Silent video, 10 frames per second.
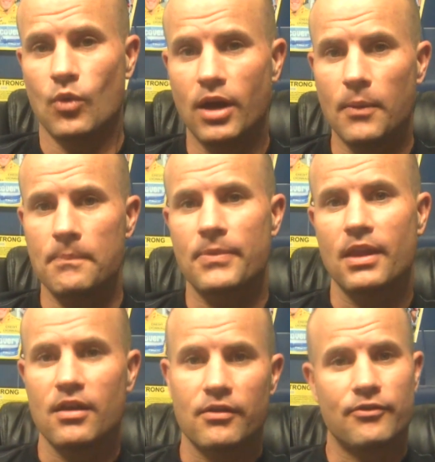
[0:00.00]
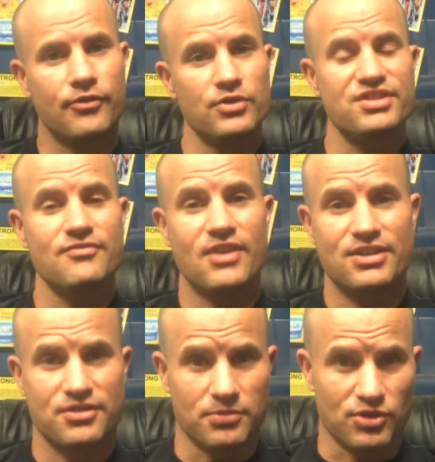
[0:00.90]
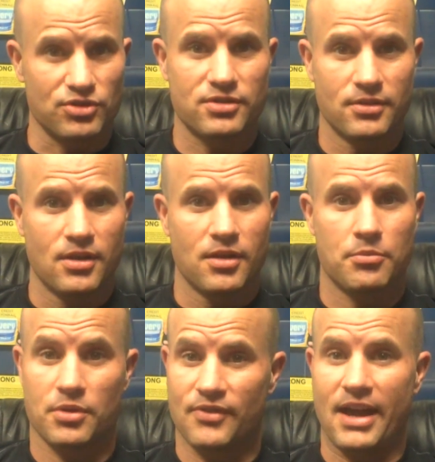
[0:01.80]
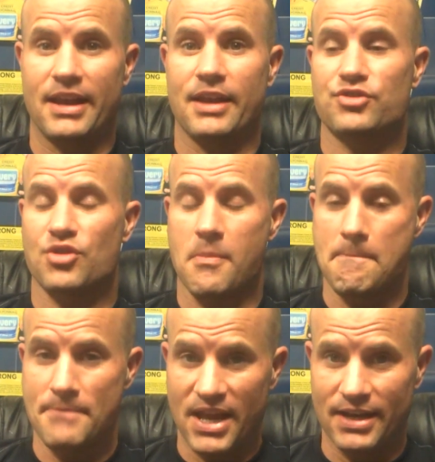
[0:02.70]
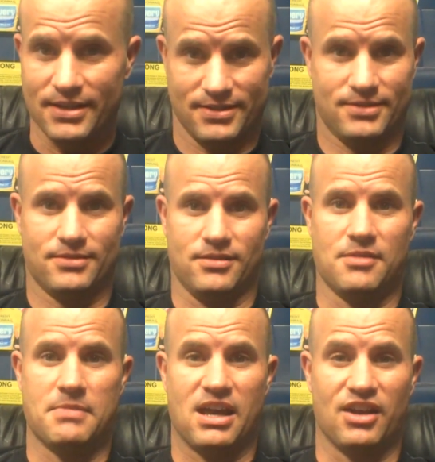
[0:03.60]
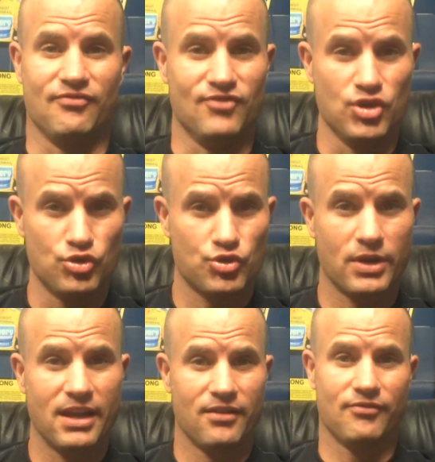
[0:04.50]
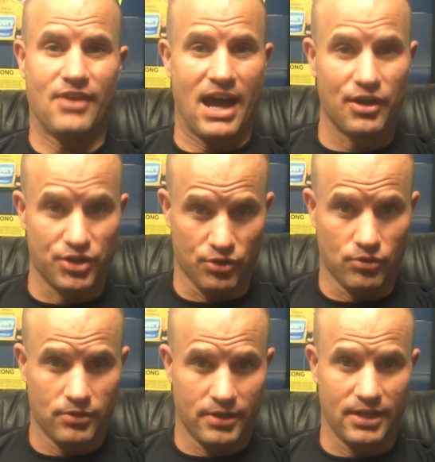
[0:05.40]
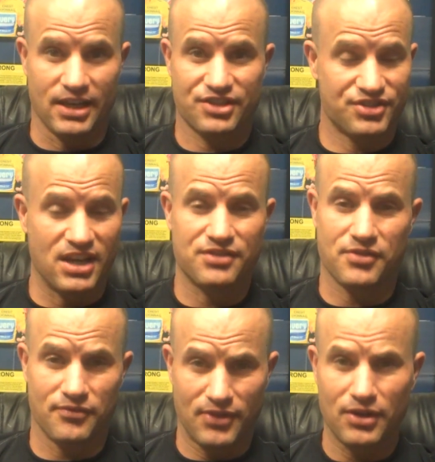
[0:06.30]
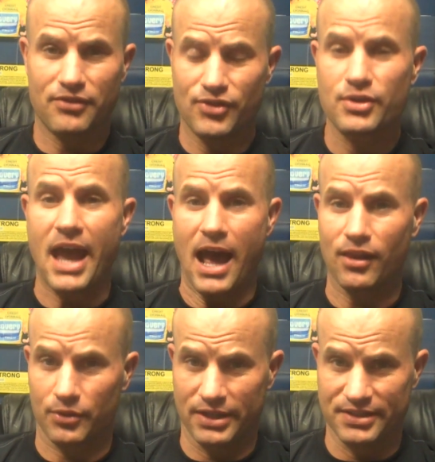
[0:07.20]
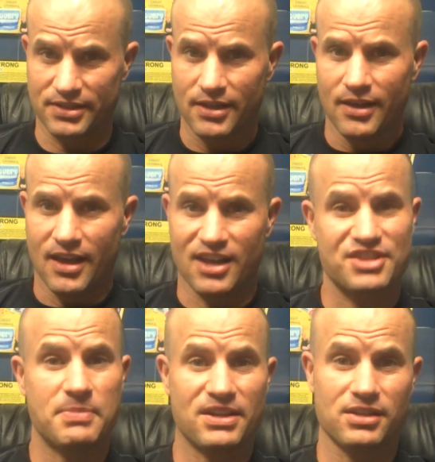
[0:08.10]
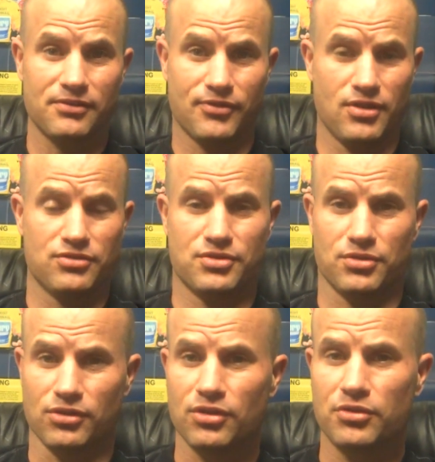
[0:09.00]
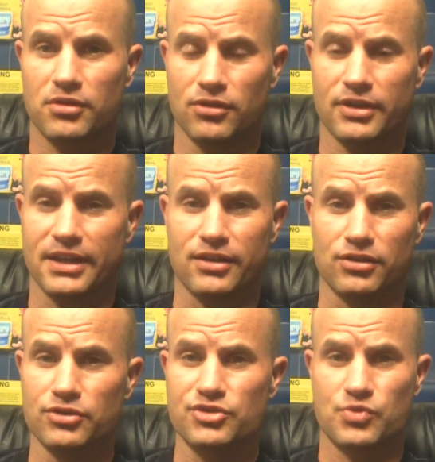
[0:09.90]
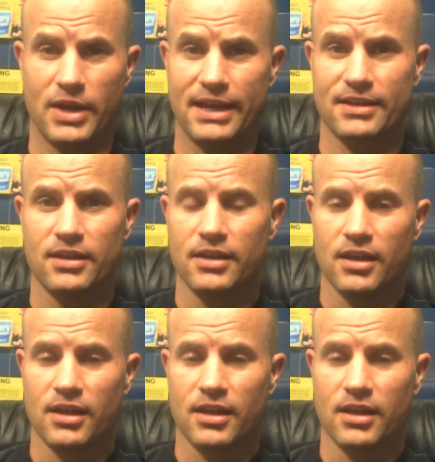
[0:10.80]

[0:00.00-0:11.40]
Well, fruits and vegetables provide a tremendous amount of nutrient value in exchange for very few calories. And especially for those who are looking to lose weight,